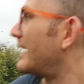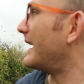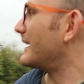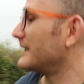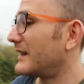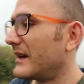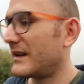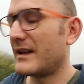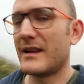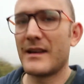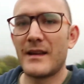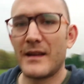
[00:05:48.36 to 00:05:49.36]
And
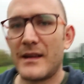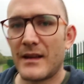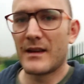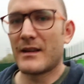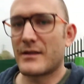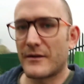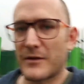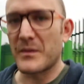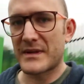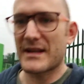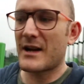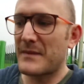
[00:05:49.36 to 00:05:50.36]
so from
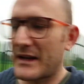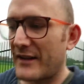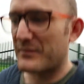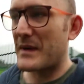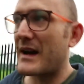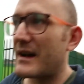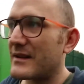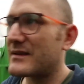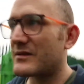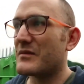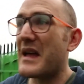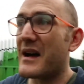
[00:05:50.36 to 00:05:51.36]
the time I left my house
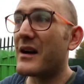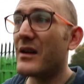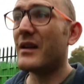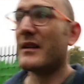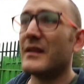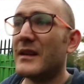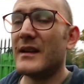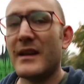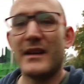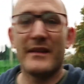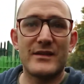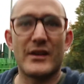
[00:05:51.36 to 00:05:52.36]
till now,
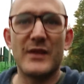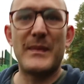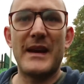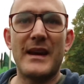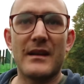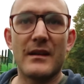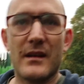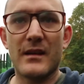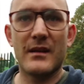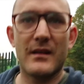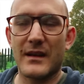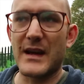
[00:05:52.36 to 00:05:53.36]
it's only been
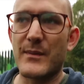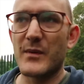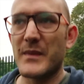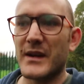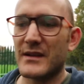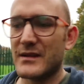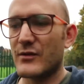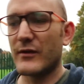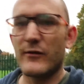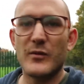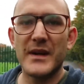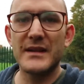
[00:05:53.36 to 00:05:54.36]
a couple of minutes,
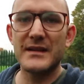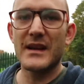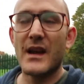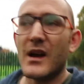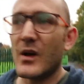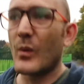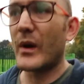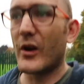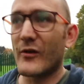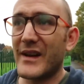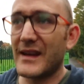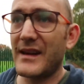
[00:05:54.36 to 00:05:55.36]
3-4 minutes, we are
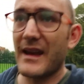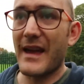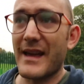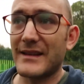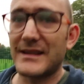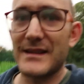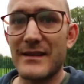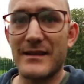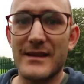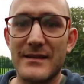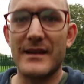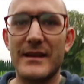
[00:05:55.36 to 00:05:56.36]
already at
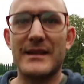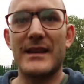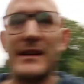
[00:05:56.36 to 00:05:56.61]
the site.